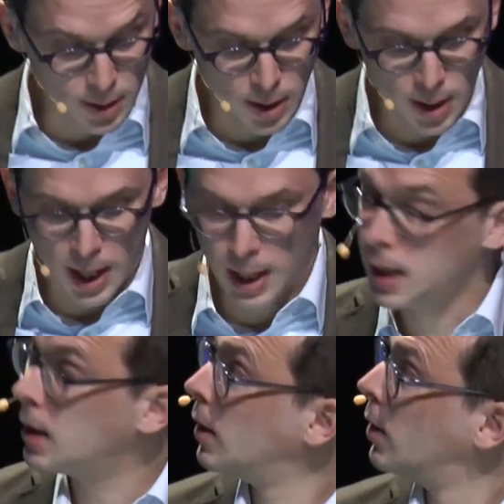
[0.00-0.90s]

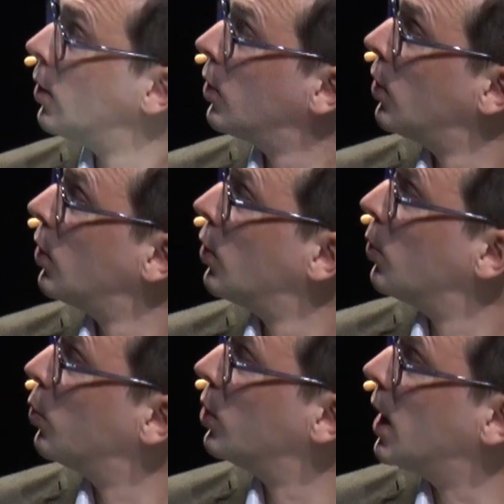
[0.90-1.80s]
I
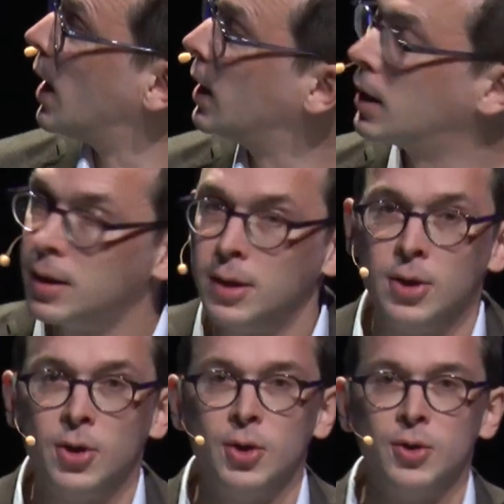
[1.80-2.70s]
would like
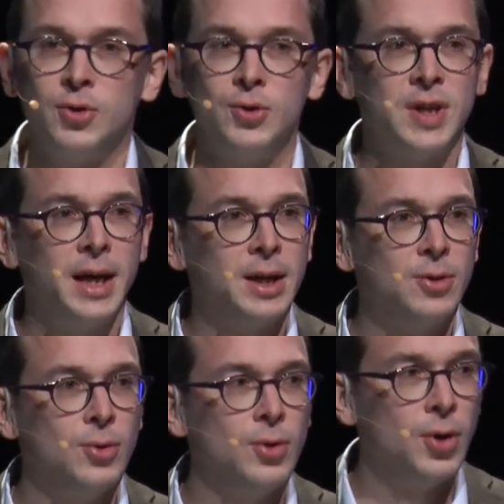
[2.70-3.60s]
to take
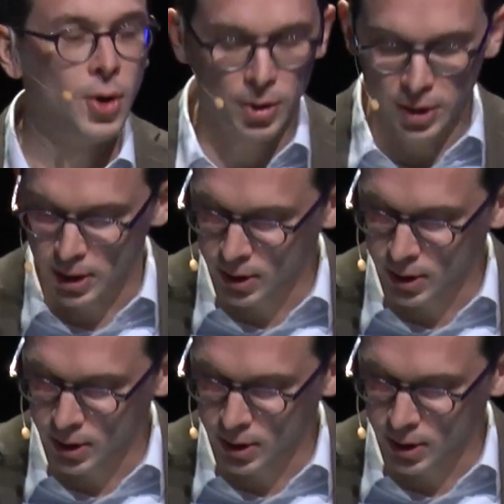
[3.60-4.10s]
you on a